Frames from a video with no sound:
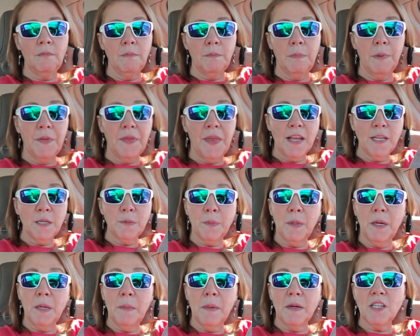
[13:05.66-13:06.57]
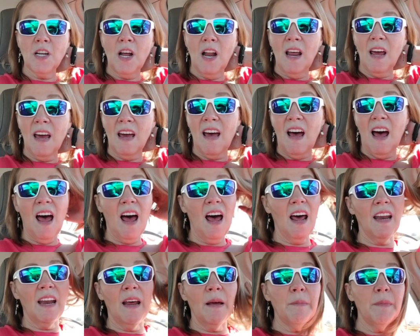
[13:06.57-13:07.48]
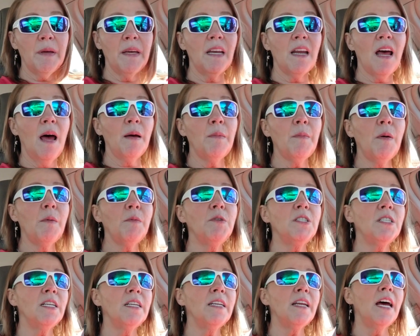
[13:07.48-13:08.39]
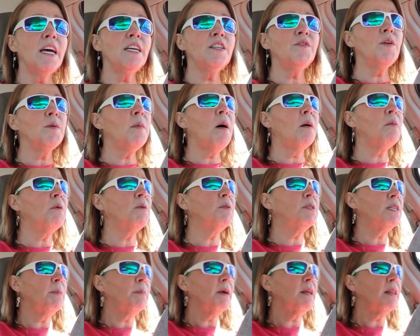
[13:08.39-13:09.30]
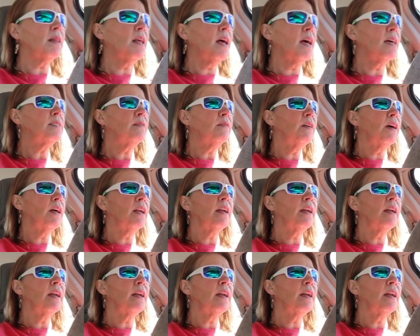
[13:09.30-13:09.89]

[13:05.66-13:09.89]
but that's pretty much all I got. I mean, I'm almost in Nashville. I'm almost at my class. I've got